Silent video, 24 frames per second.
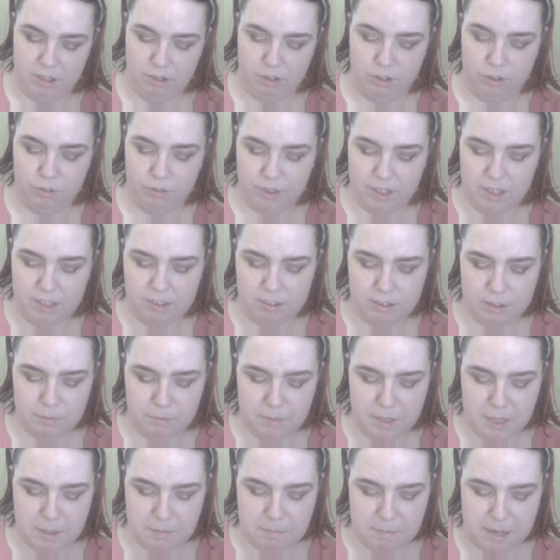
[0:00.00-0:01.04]
So this is
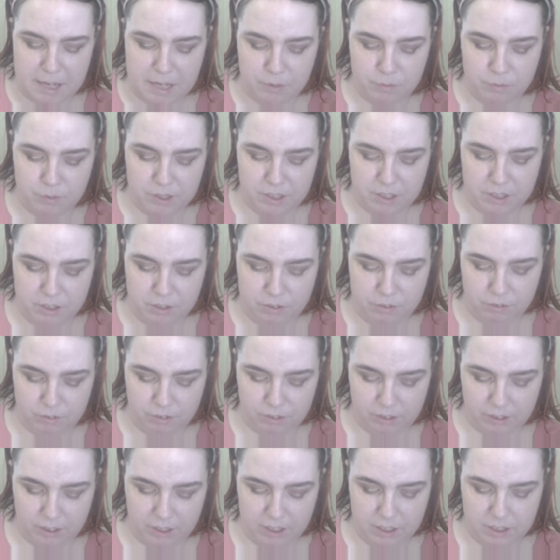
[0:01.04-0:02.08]
something I might want to use
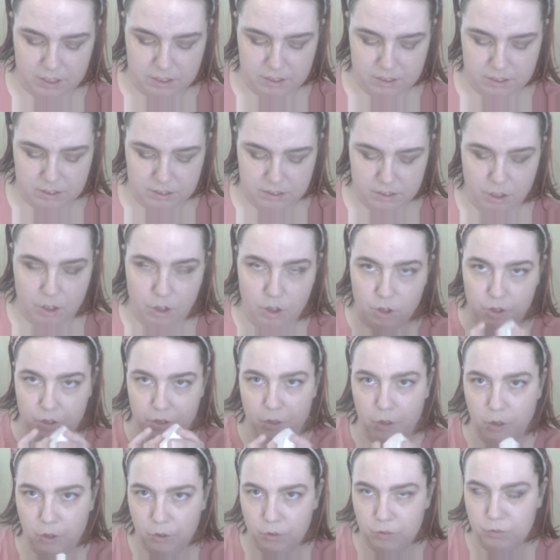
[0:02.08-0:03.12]
like
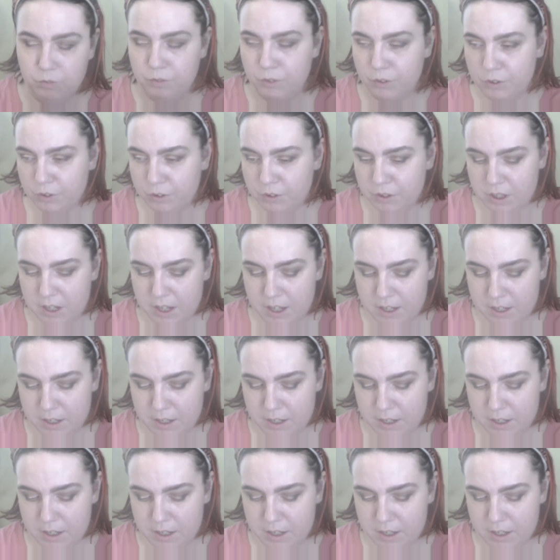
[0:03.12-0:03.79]
over